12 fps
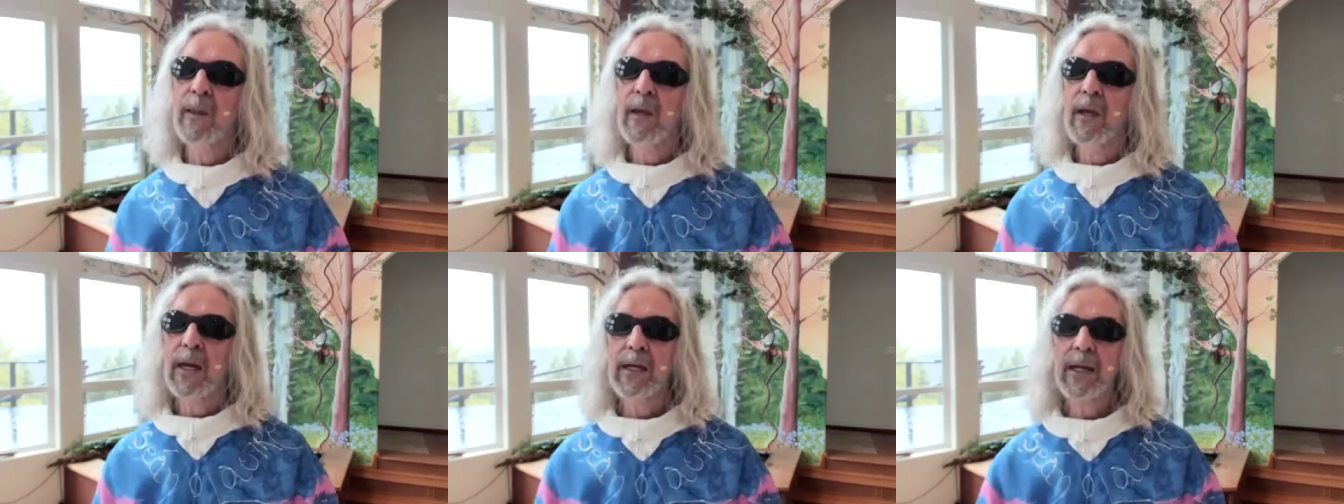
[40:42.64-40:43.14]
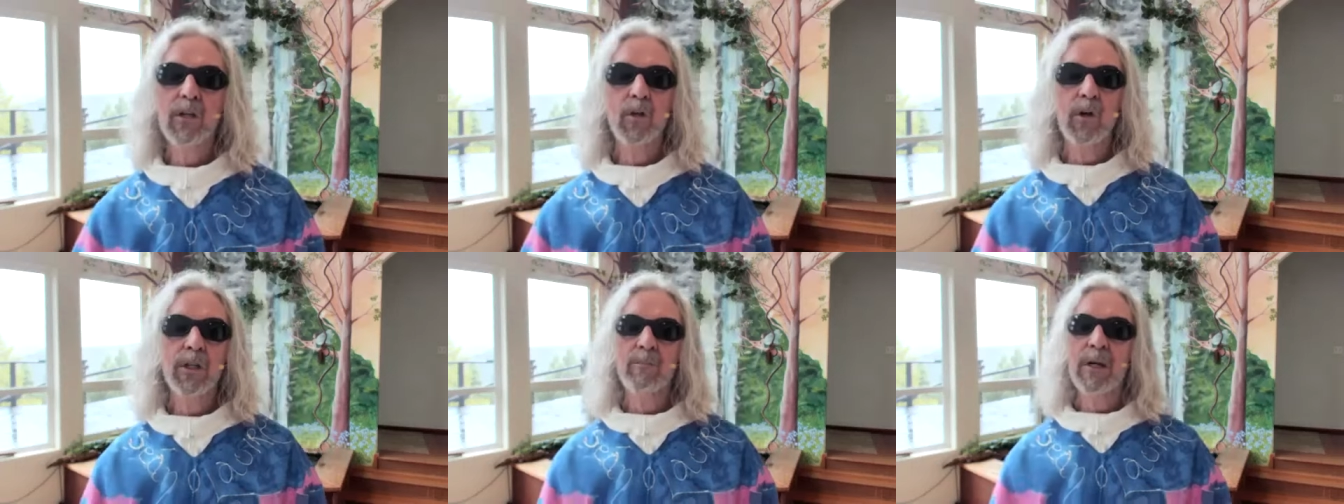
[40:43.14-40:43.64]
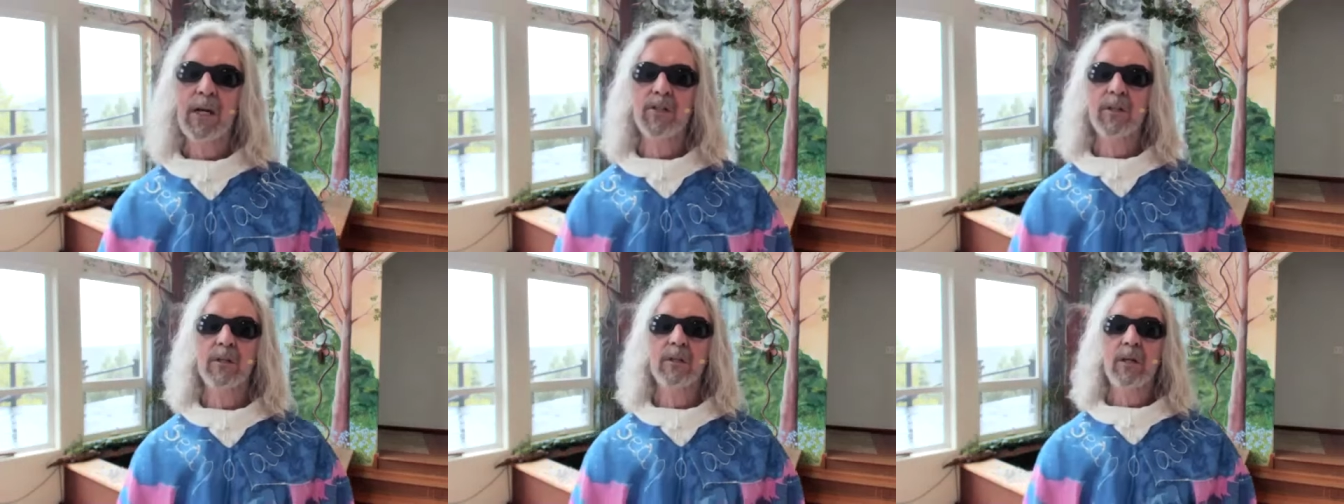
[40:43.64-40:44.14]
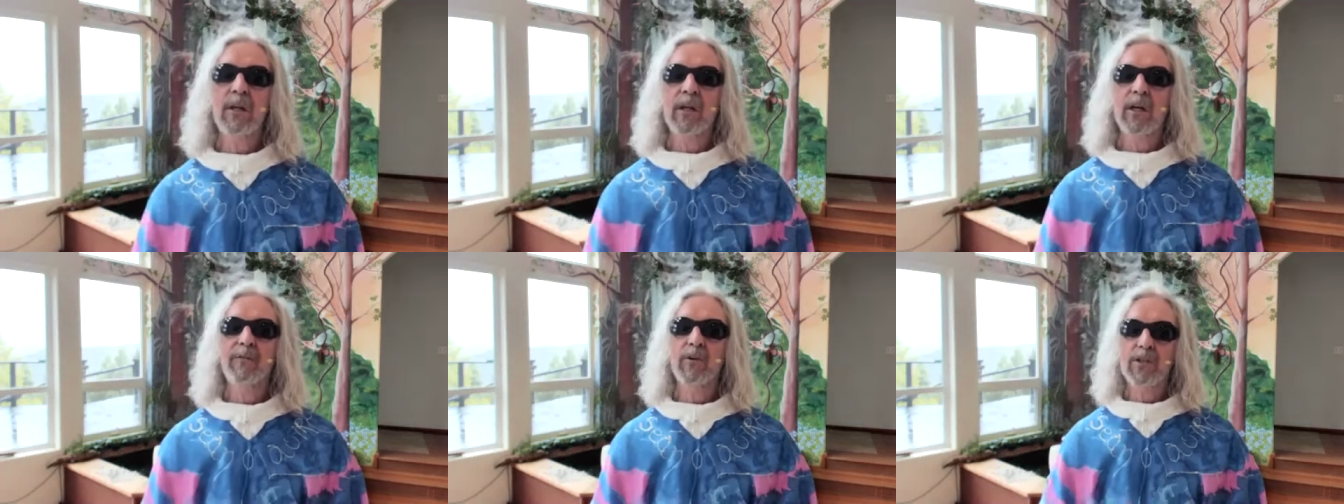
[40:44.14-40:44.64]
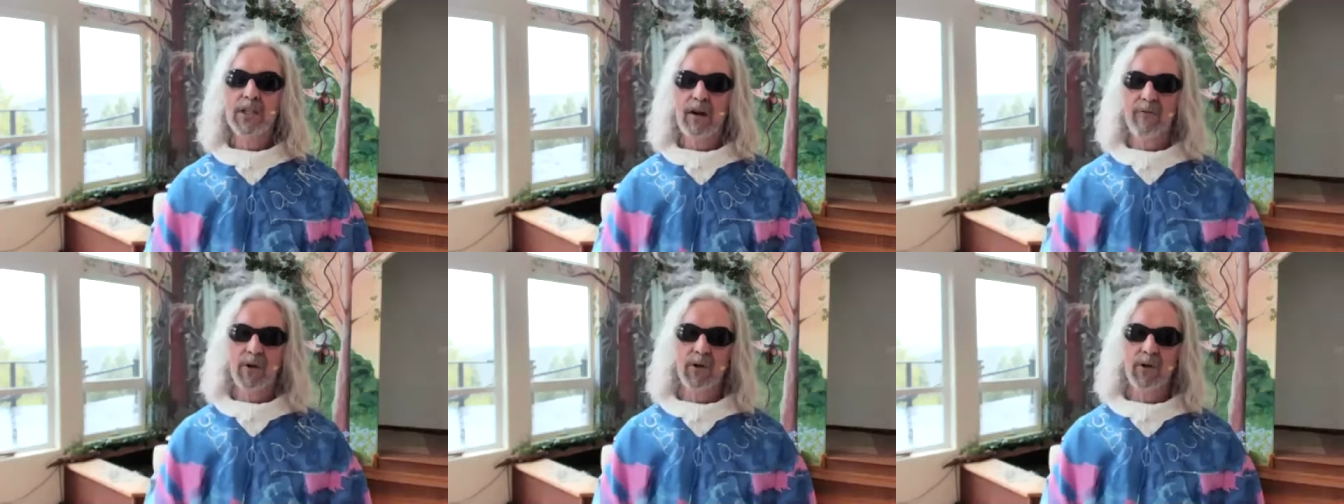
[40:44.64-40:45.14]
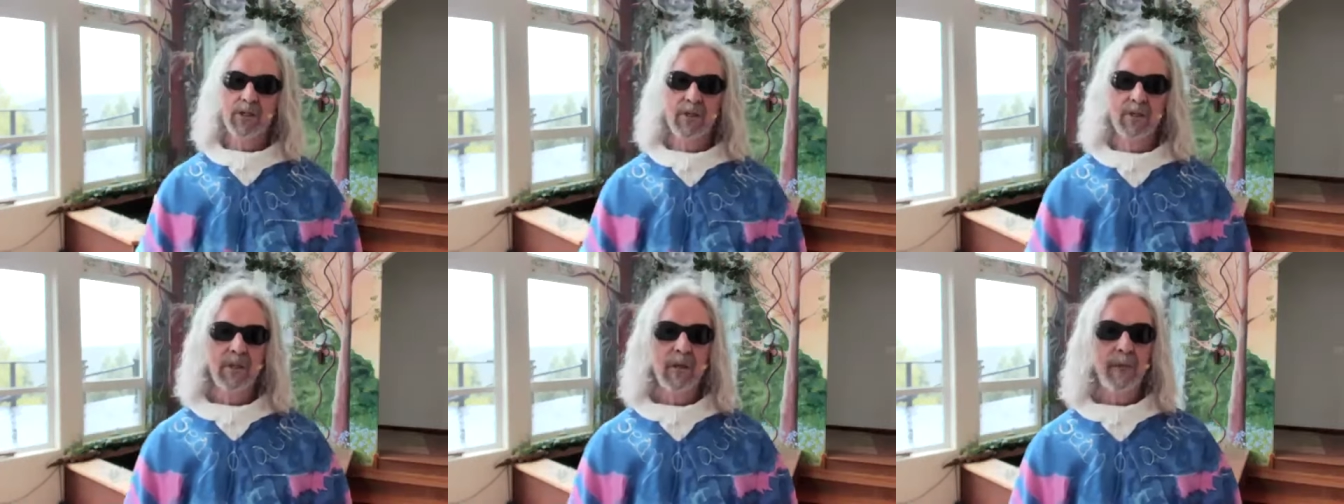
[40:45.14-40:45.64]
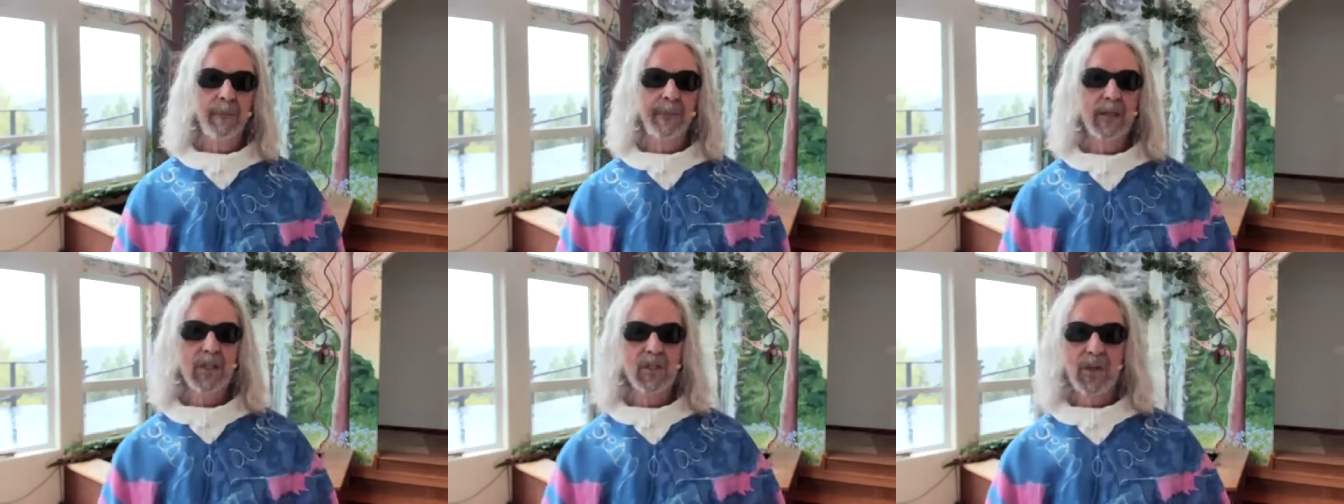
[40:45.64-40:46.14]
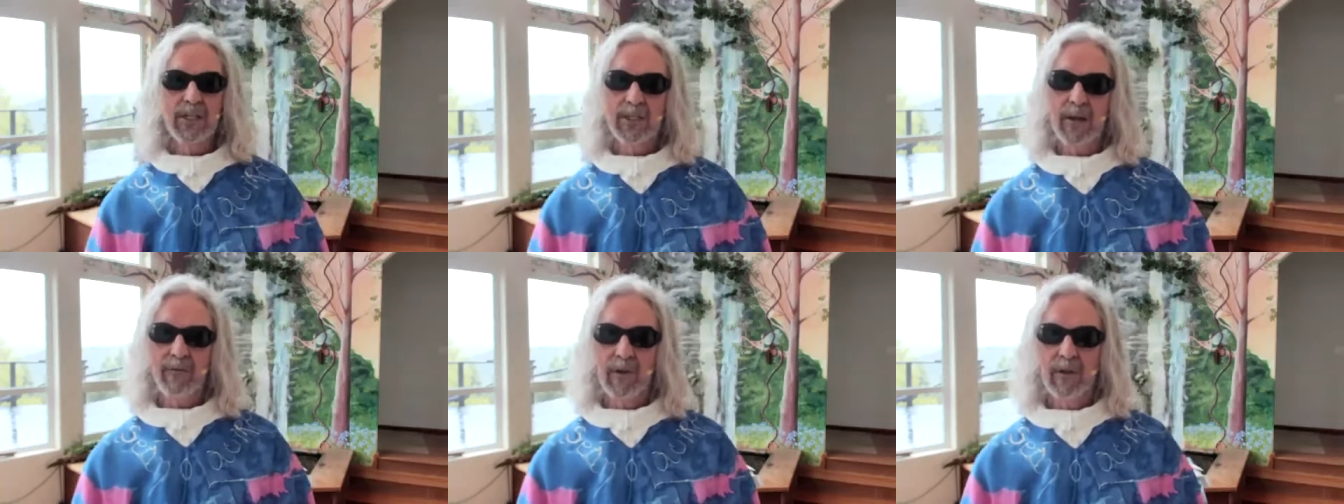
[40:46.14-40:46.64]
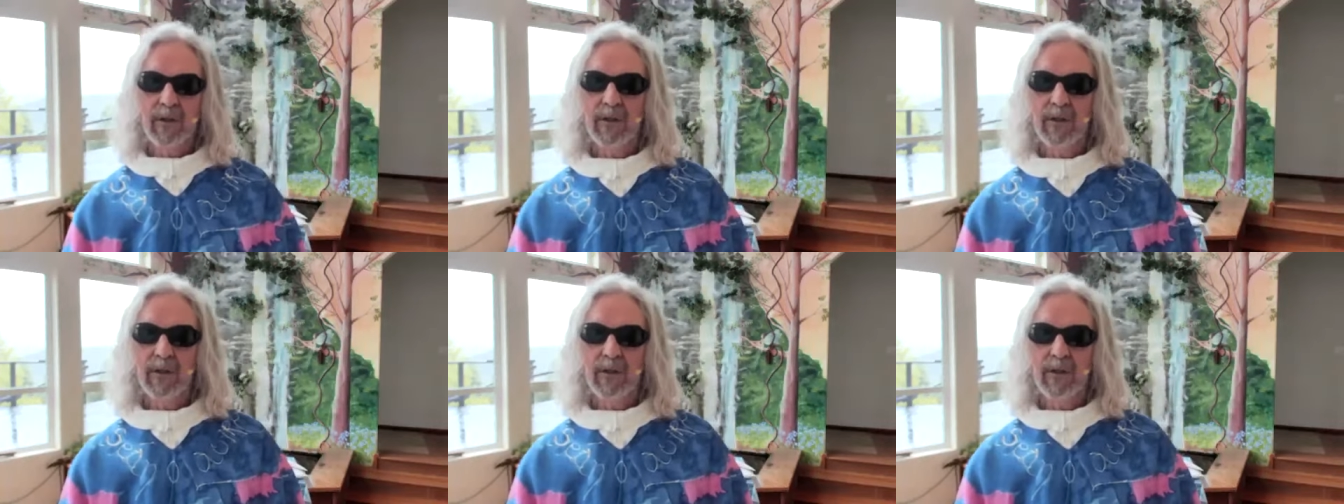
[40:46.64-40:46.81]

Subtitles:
And I can only imagine, if for several reasons, the stress level.